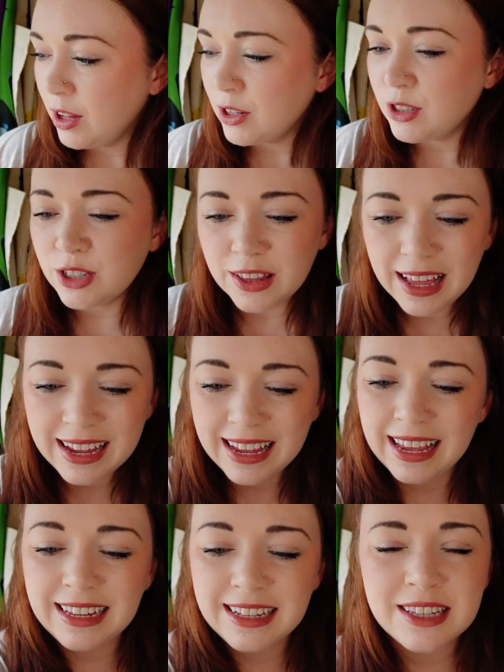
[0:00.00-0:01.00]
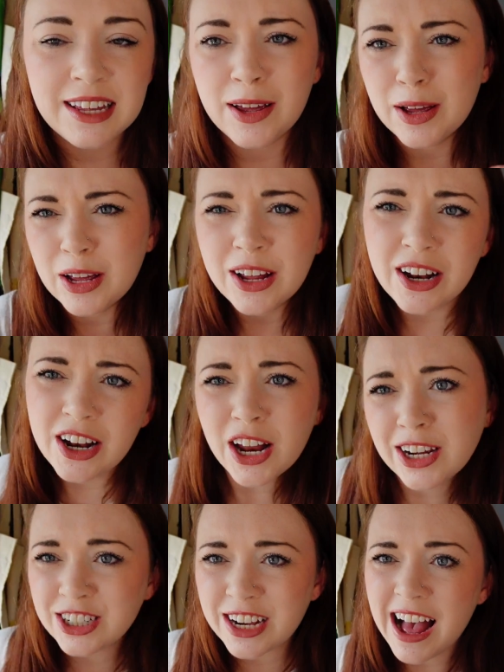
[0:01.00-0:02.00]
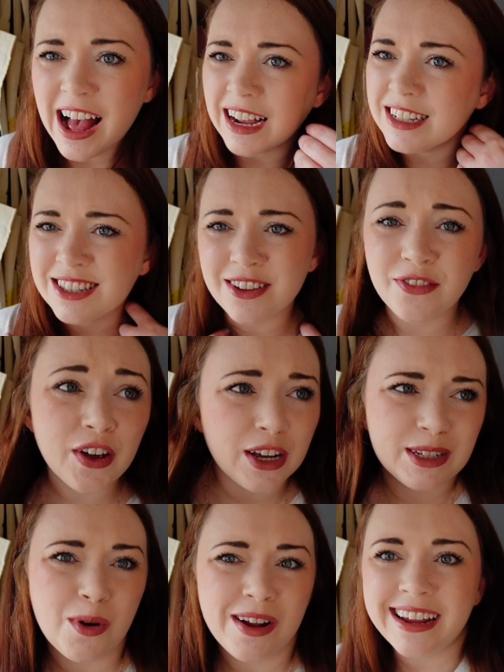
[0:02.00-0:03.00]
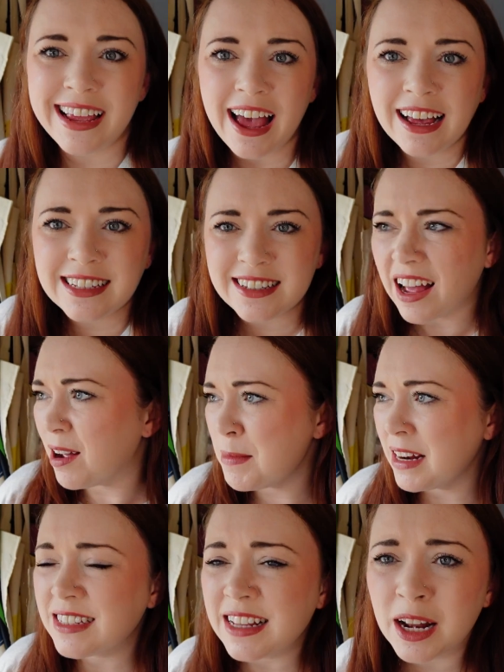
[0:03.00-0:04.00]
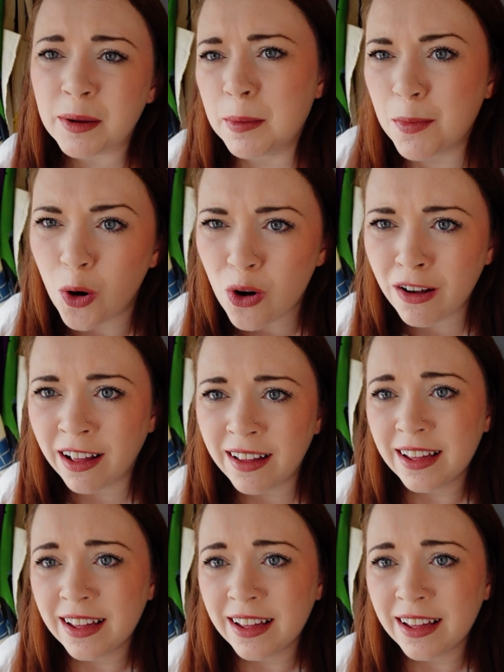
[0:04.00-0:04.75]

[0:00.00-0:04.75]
So that is Lush hacks, the first one, I guess. I mean, is there going to be more?